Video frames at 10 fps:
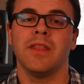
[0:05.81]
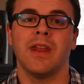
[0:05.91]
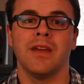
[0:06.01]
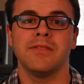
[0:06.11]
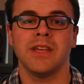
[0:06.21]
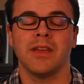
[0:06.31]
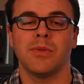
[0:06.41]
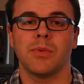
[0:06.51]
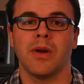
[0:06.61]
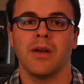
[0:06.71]
that I've
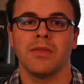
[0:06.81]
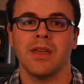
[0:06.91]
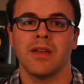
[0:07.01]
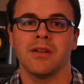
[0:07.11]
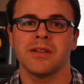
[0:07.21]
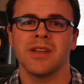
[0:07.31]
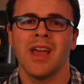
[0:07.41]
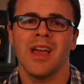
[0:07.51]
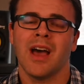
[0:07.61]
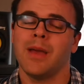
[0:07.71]
taken throughout the years.
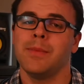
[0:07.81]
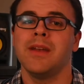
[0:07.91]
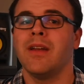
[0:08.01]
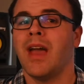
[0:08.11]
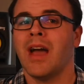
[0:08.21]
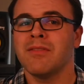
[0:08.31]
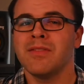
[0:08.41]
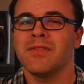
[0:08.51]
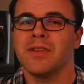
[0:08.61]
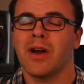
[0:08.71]
I've been an
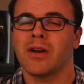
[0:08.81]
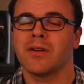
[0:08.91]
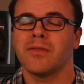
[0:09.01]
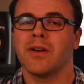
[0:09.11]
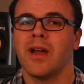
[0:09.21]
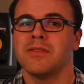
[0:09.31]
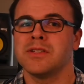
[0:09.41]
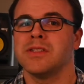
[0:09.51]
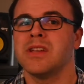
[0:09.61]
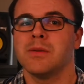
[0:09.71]
avid photographer ever
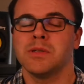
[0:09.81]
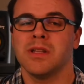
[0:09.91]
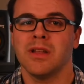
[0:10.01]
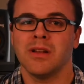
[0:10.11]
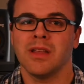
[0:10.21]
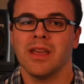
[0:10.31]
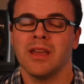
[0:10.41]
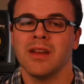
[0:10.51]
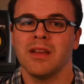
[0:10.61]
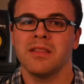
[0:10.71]
since I was a little
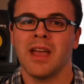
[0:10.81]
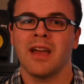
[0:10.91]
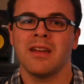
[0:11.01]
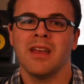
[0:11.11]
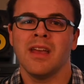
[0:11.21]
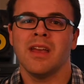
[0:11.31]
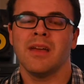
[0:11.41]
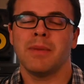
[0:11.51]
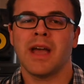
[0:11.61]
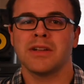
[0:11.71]
kid, and that
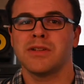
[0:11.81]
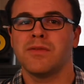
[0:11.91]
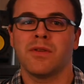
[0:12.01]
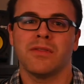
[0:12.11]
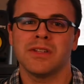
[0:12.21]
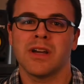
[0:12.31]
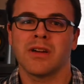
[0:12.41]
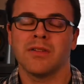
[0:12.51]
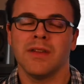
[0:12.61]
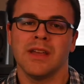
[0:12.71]
passion for
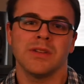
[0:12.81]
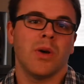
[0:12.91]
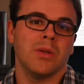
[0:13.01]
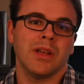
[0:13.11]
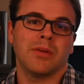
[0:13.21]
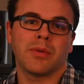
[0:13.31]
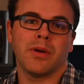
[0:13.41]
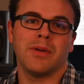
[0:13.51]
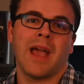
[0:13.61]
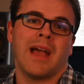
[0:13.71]
photography has only
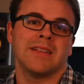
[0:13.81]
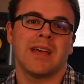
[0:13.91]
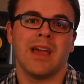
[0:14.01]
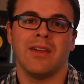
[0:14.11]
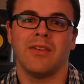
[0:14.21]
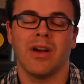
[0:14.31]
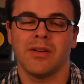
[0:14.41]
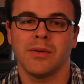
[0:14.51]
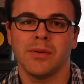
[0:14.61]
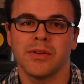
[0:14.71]
grown as I have
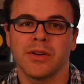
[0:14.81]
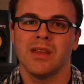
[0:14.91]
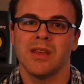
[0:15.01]
gotten older.